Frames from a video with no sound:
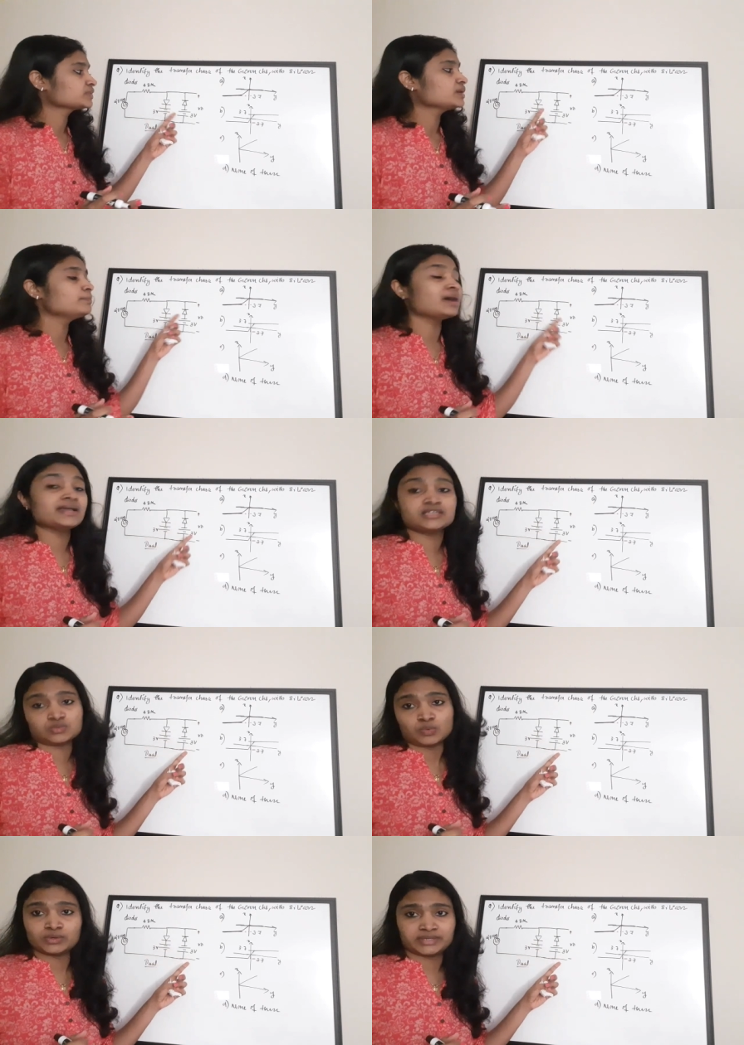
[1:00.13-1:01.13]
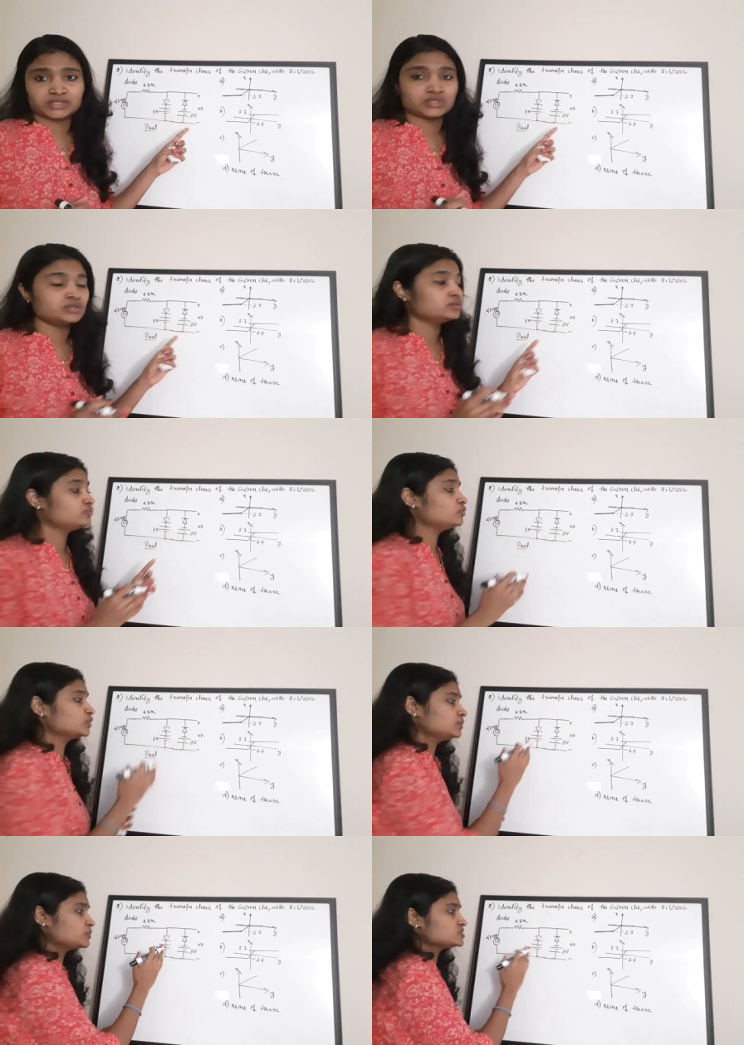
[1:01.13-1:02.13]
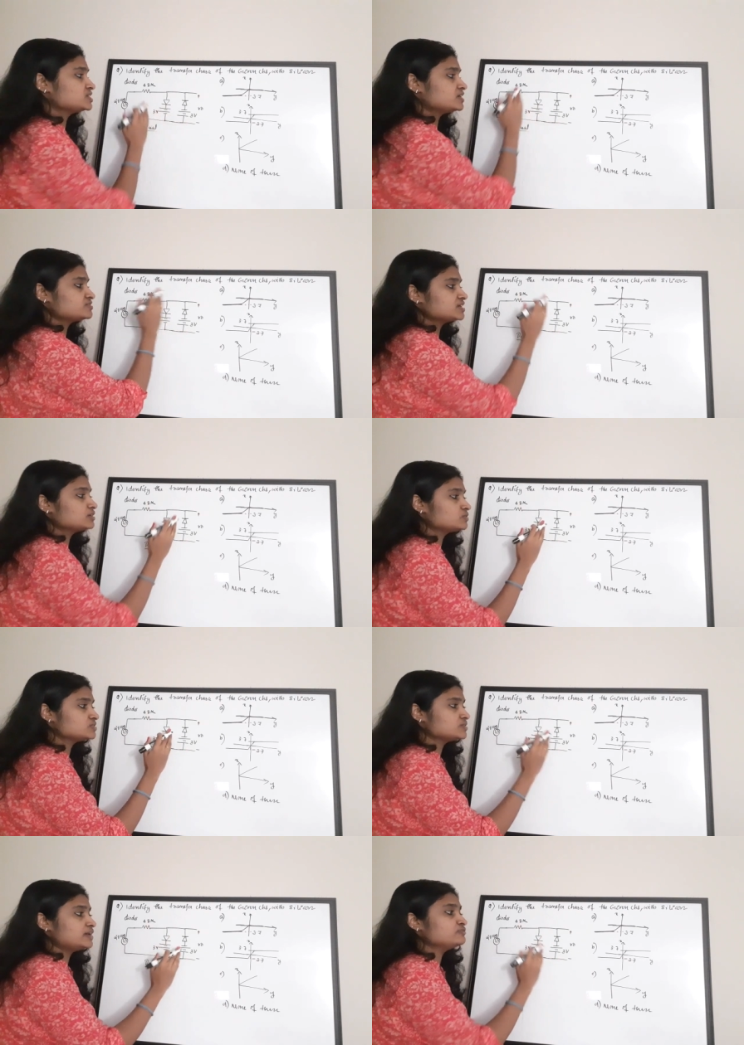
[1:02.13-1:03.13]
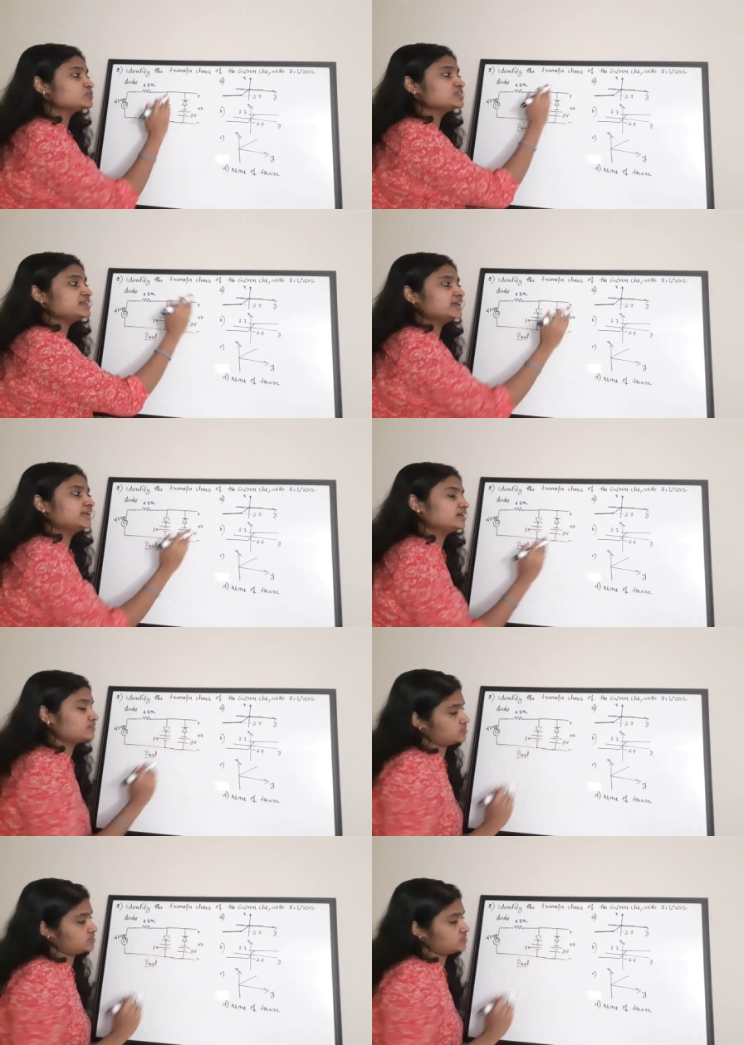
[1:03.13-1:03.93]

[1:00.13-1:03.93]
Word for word: bias voltage for the positive half cycle also and for the negative half